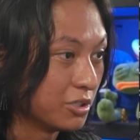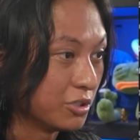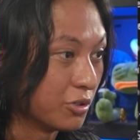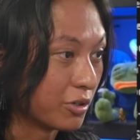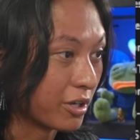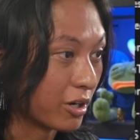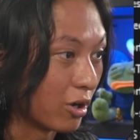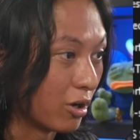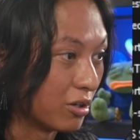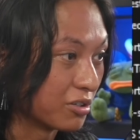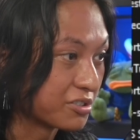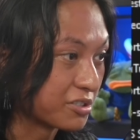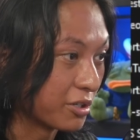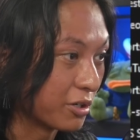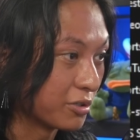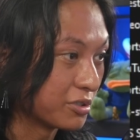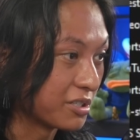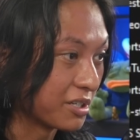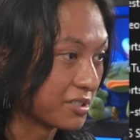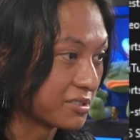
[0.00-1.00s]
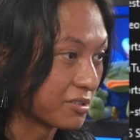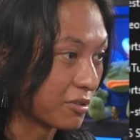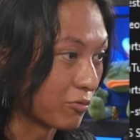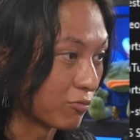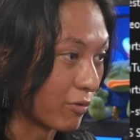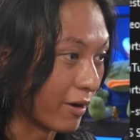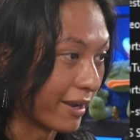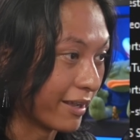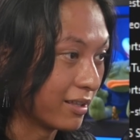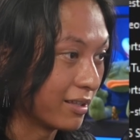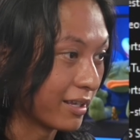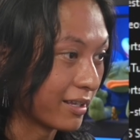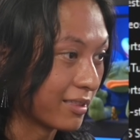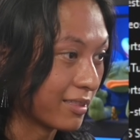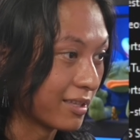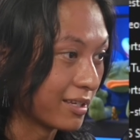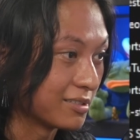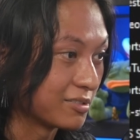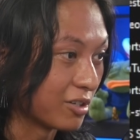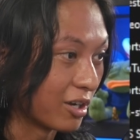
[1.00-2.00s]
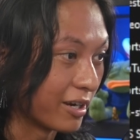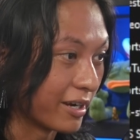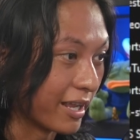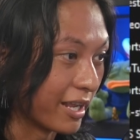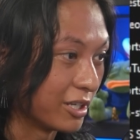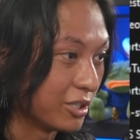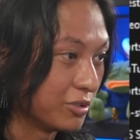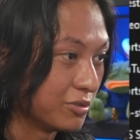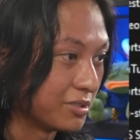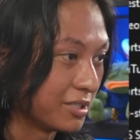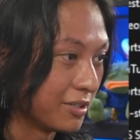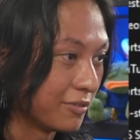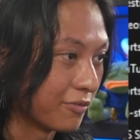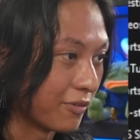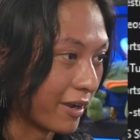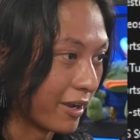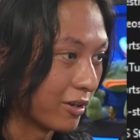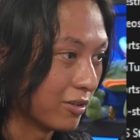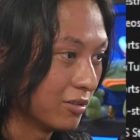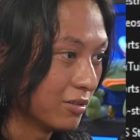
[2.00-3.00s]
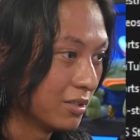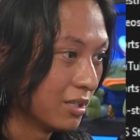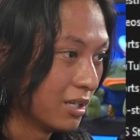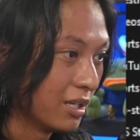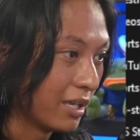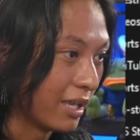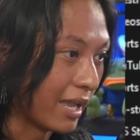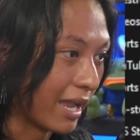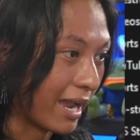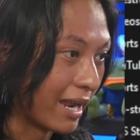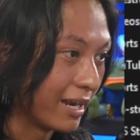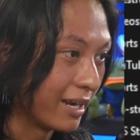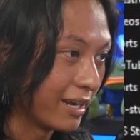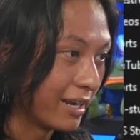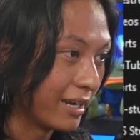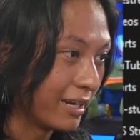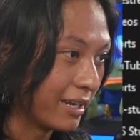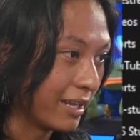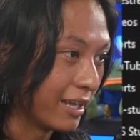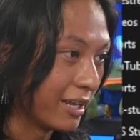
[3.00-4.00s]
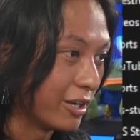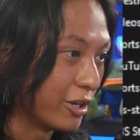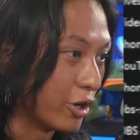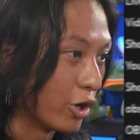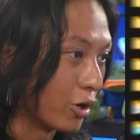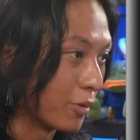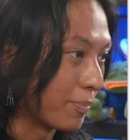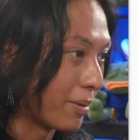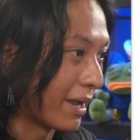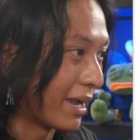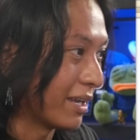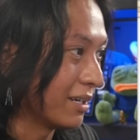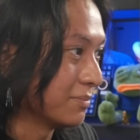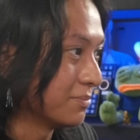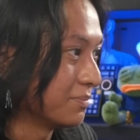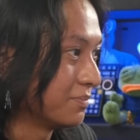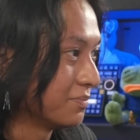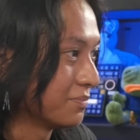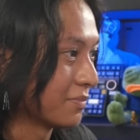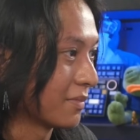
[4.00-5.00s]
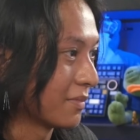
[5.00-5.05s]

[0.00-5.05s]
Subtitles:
you could also just right-click the .nut file, edit it in Notepad,